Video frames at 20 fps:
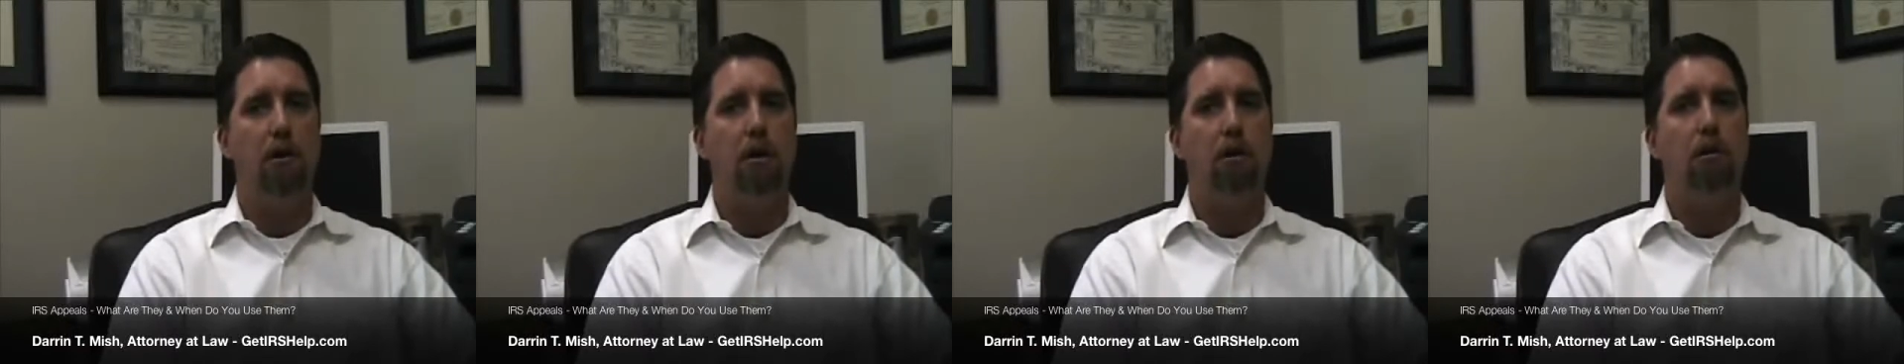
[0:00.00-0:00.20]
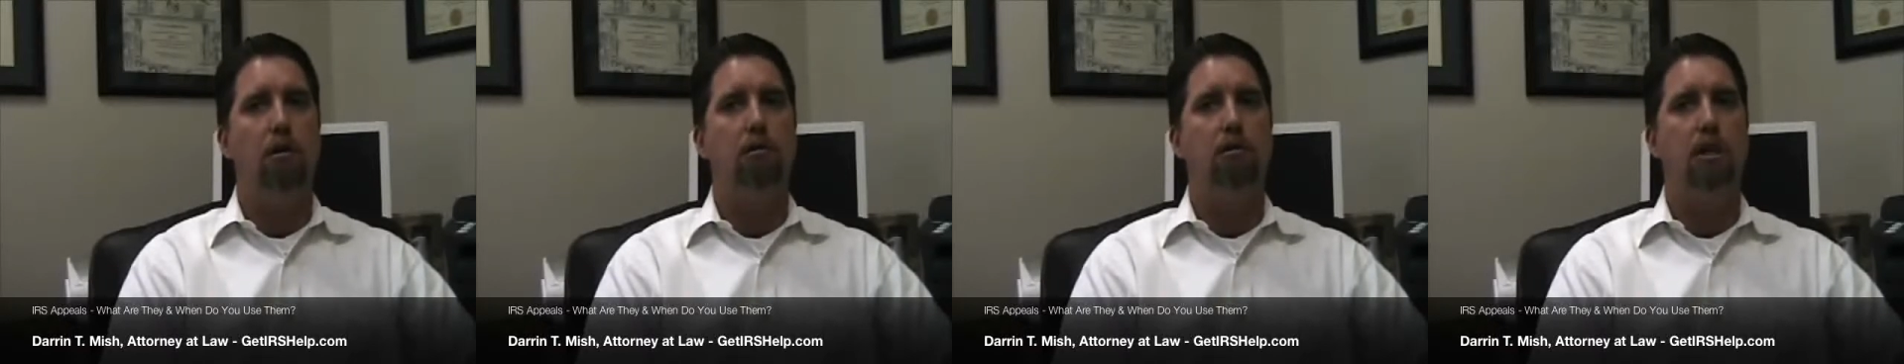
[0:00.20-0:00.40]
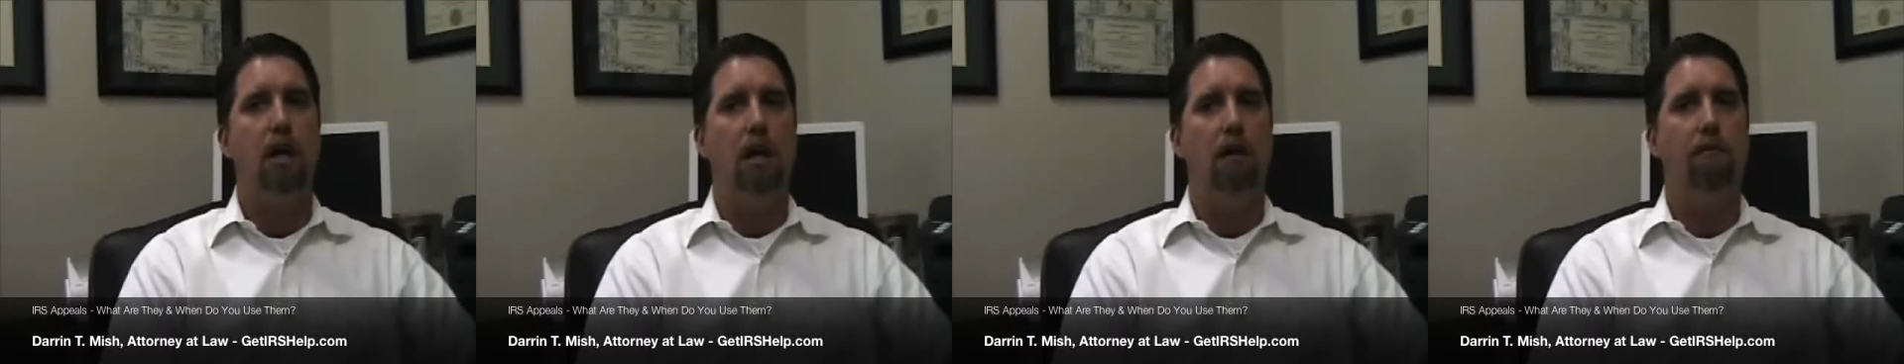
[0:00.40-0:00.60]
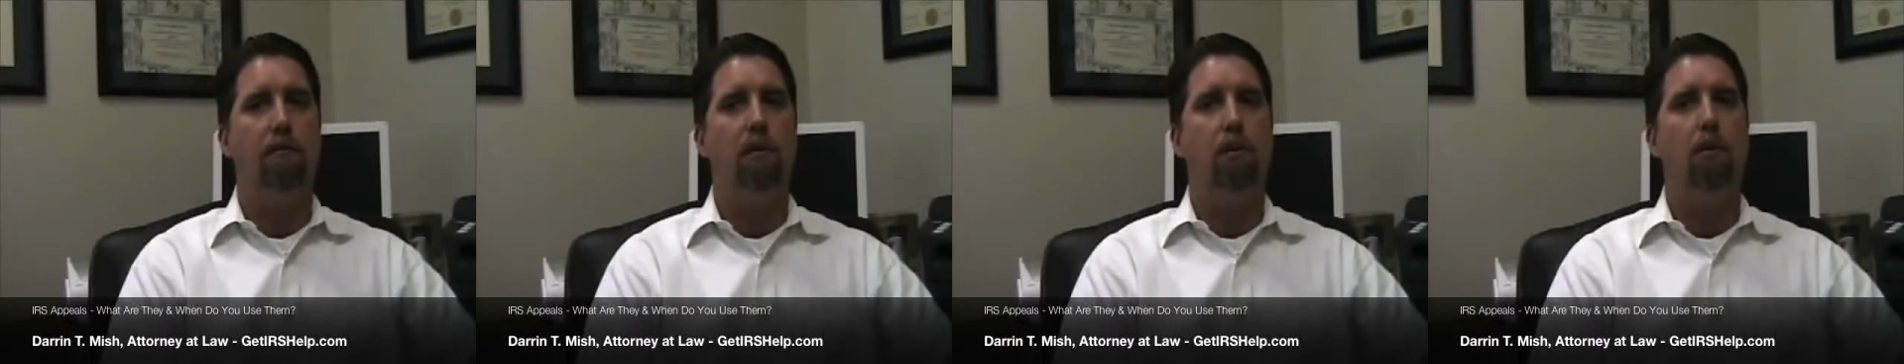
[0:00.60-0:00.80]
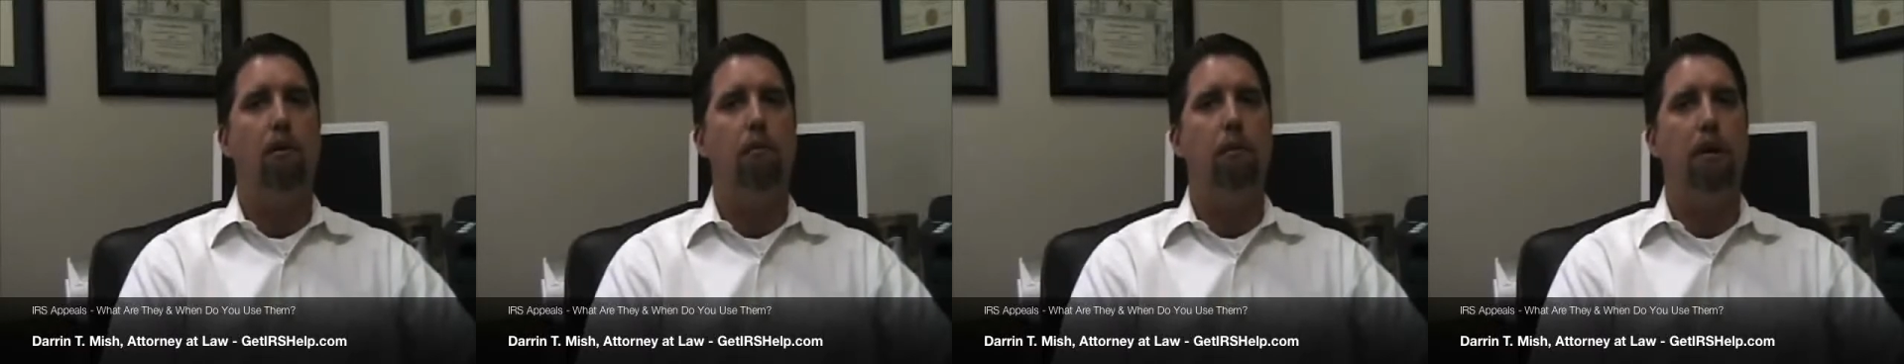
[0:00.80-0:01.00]
you your date
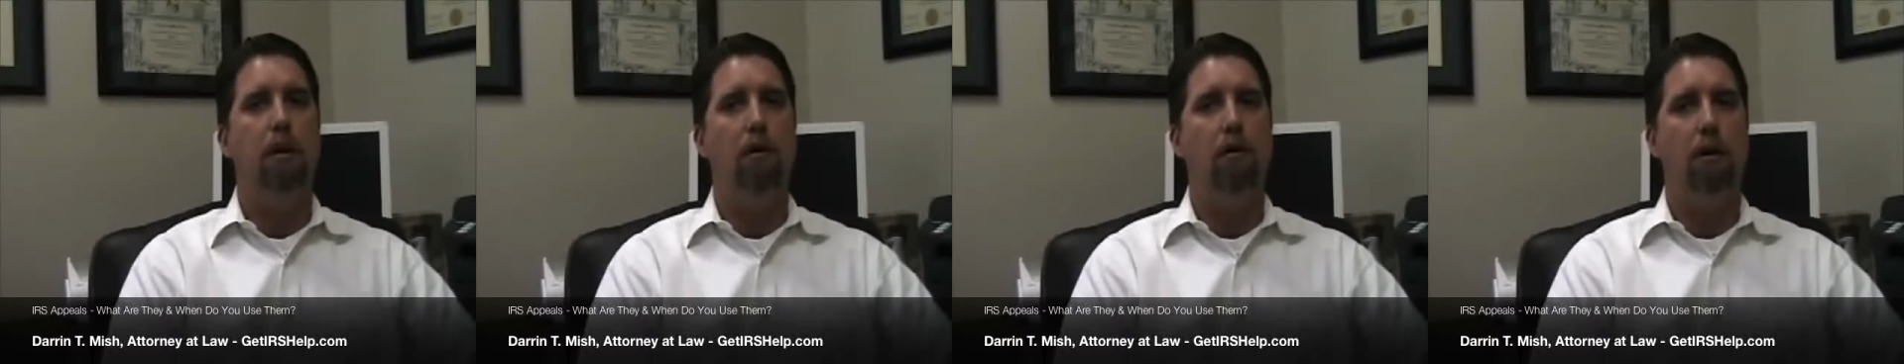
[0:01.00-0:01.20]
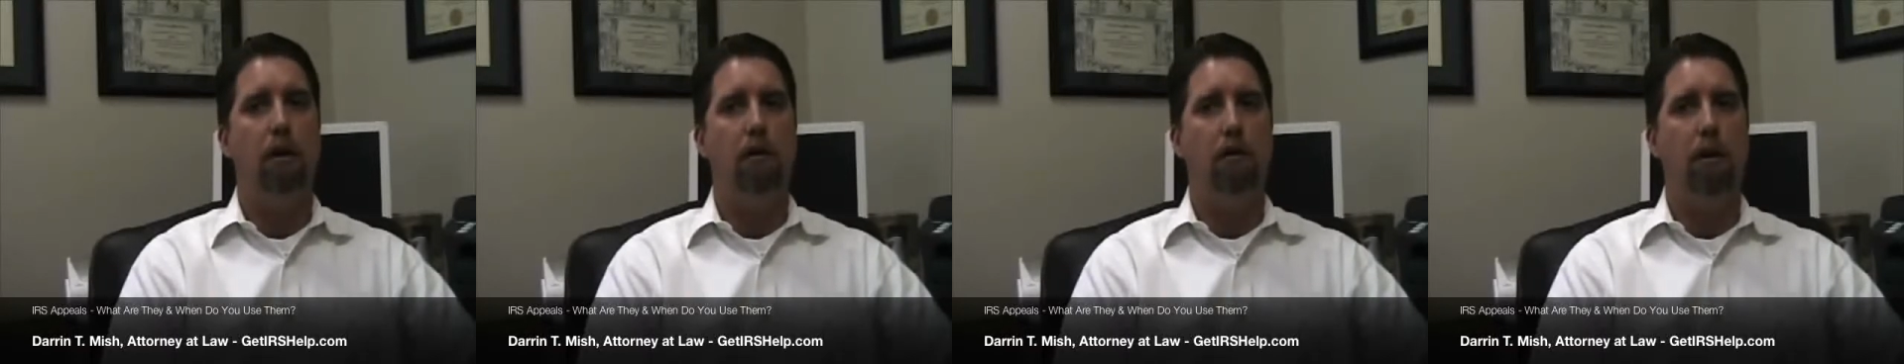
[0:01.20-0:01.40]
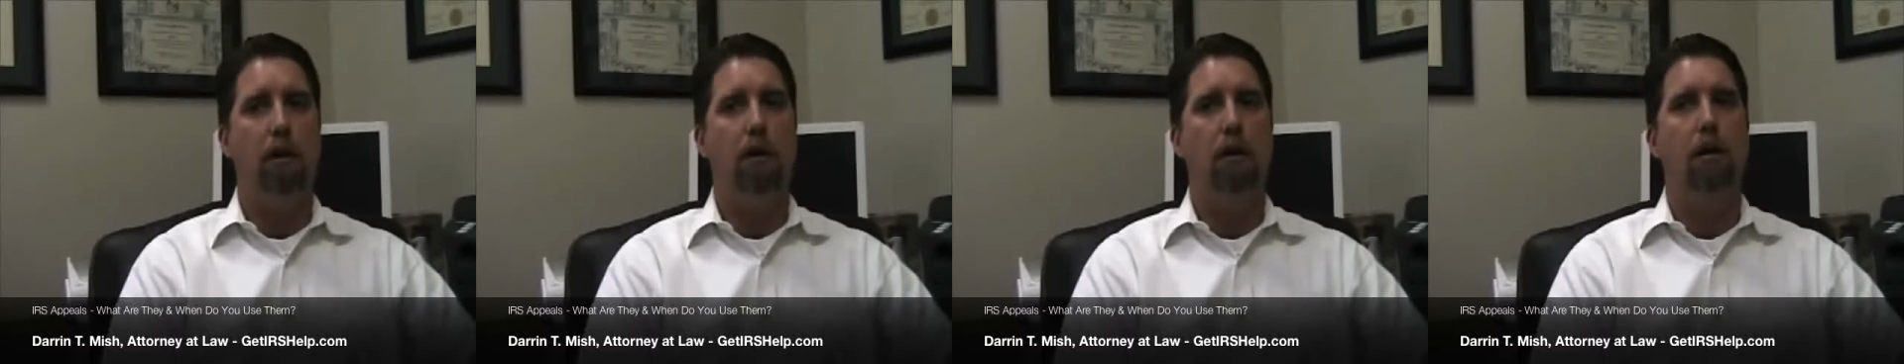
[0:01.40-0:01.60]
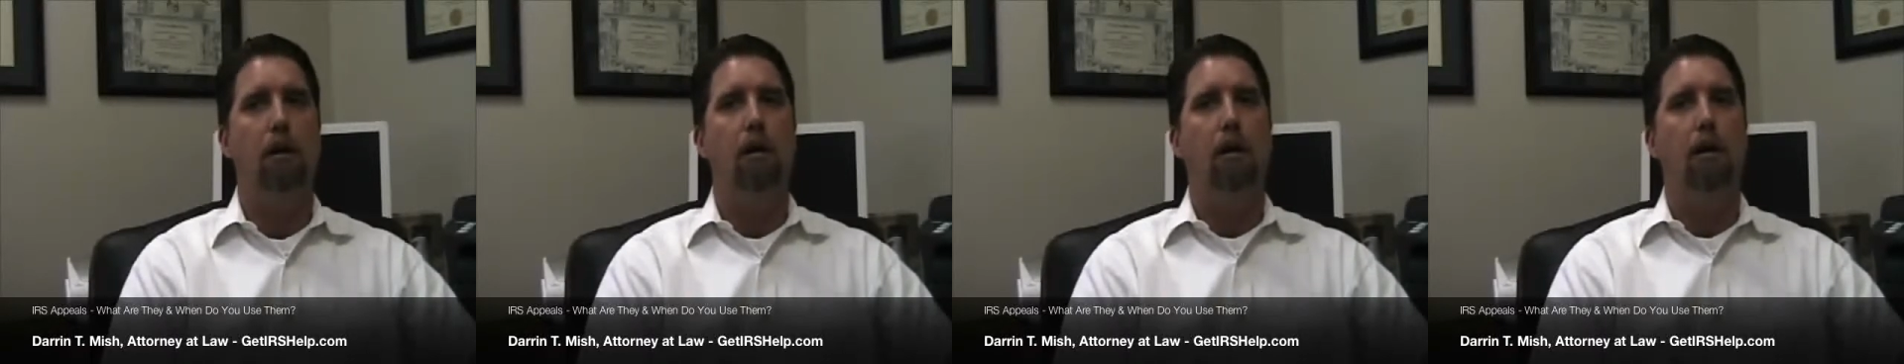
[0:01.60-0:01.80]
for your appeal hearing